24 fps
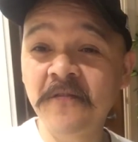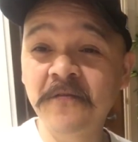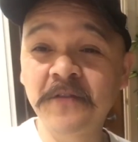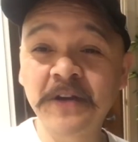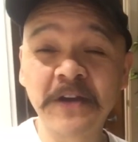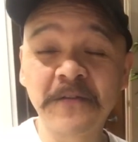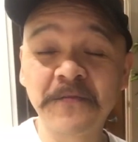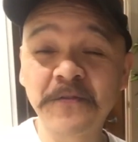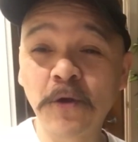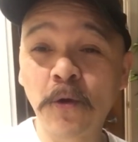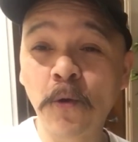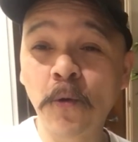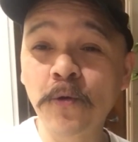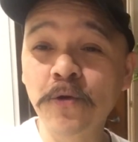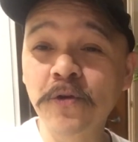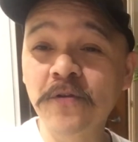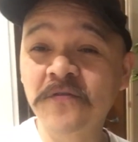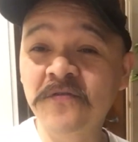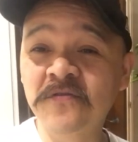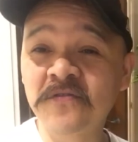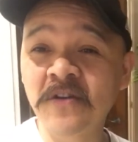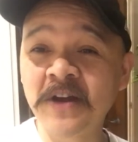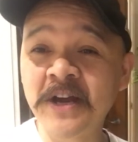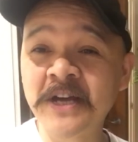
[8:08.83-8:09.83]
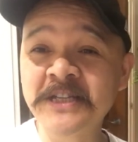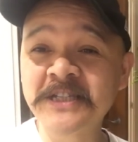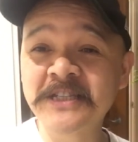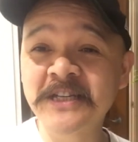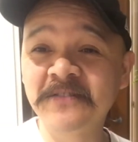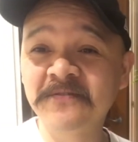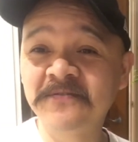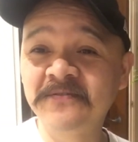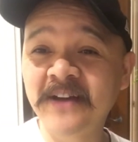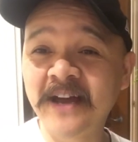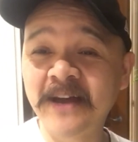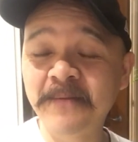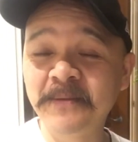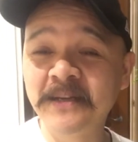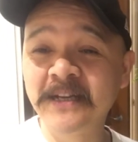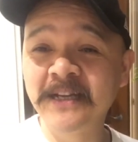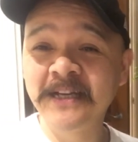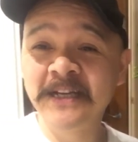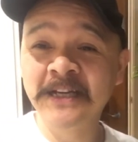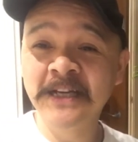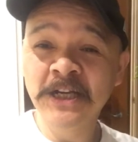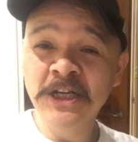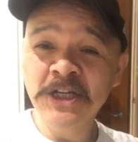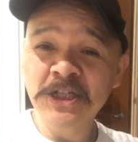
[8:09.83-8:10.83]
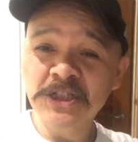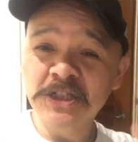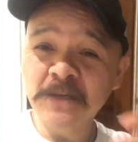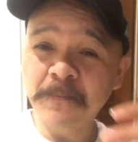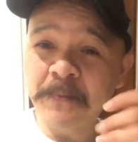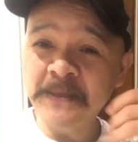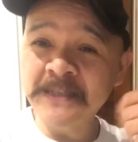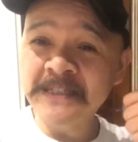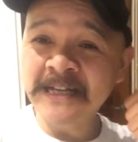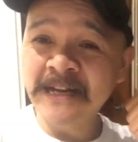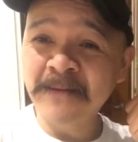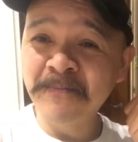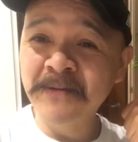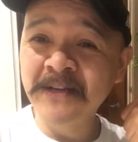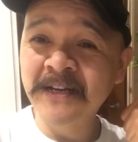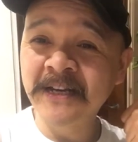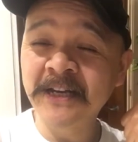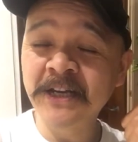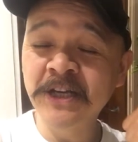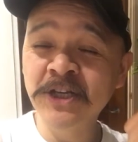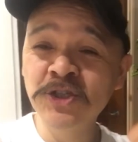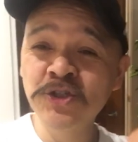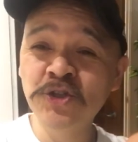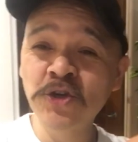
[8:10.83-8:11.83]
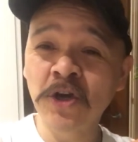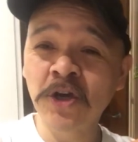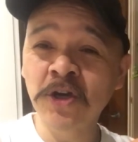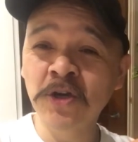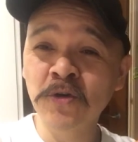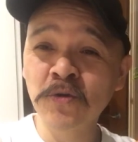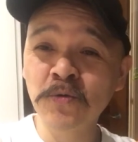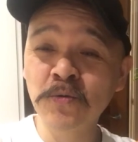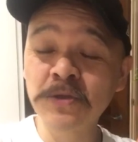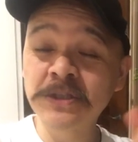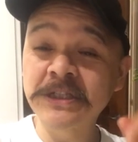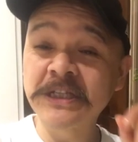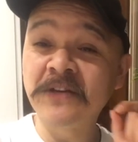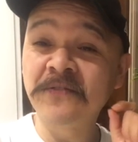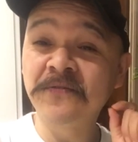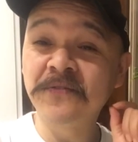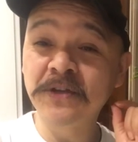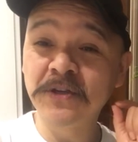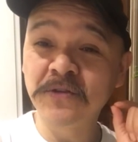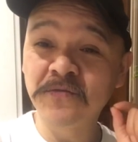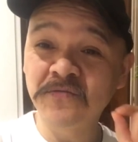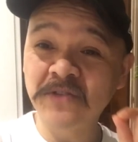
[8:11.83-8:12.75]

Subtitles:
give it all your friends and family. If you